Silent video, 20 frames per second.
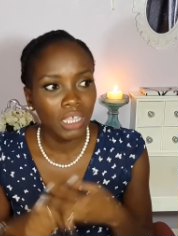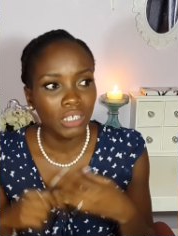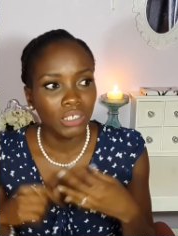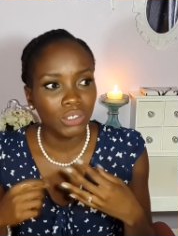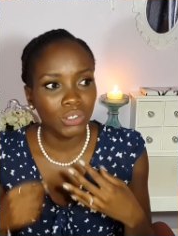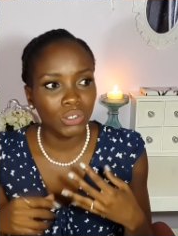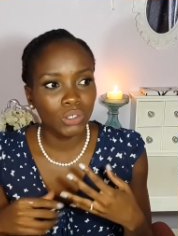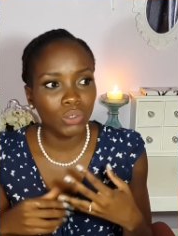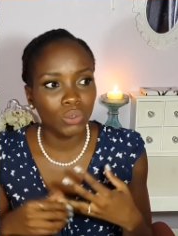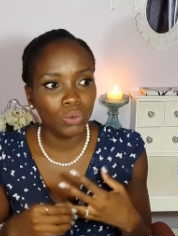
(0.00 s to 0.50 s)

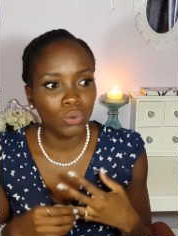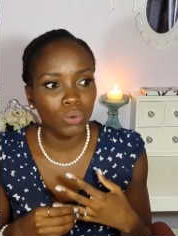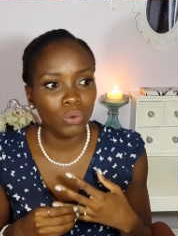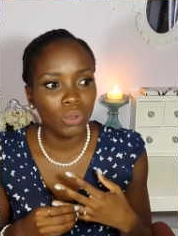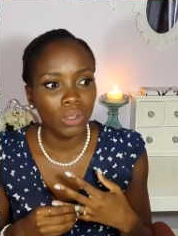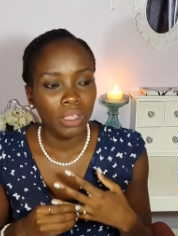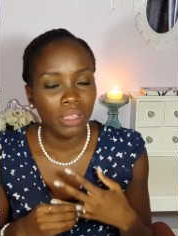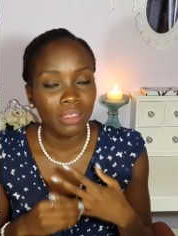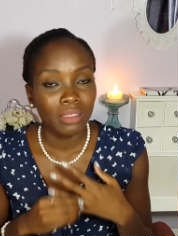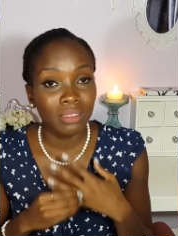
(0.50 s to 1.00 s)
So
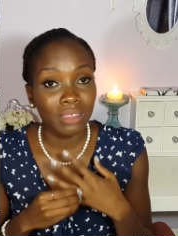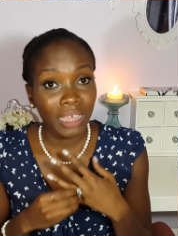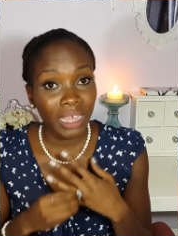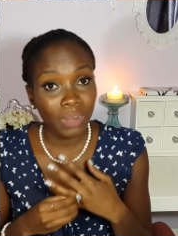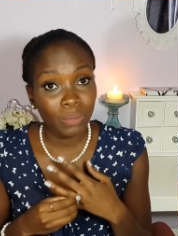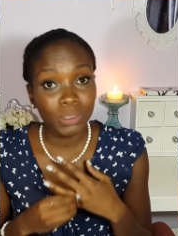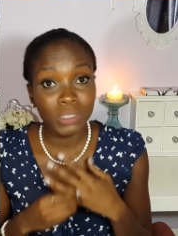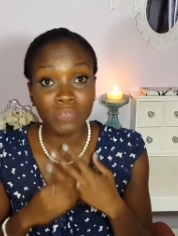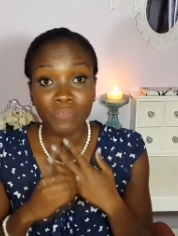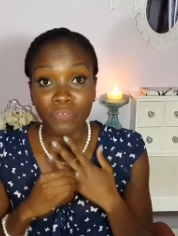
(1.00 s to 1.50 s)

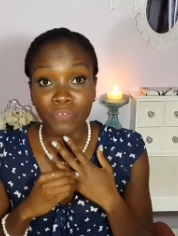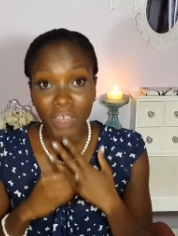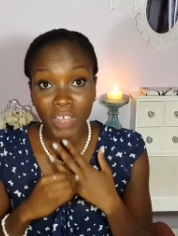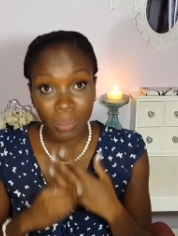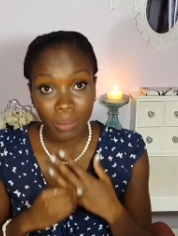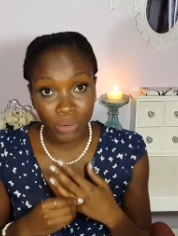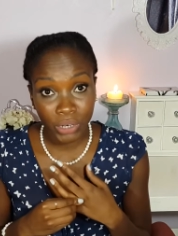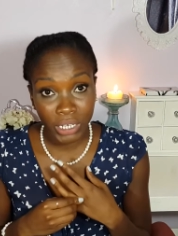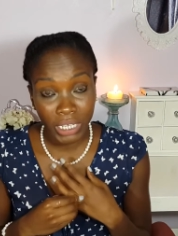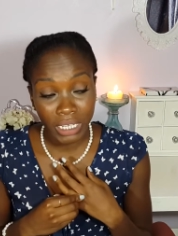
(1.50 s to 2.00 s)
that was
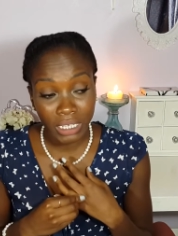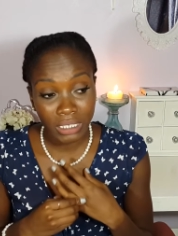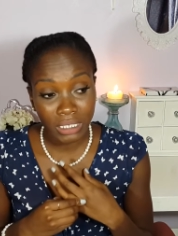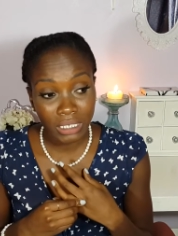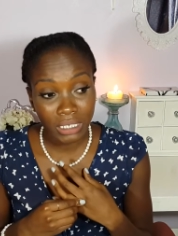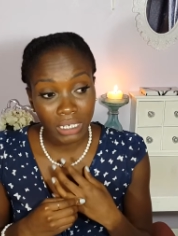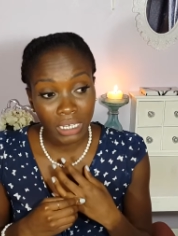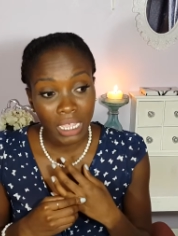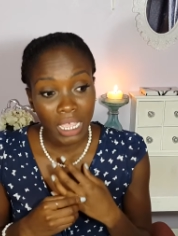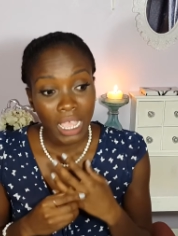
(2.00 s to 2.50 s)

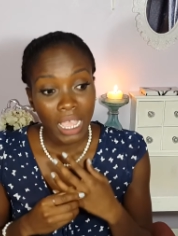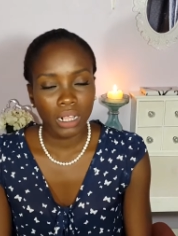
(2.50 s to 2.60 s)
fabricated.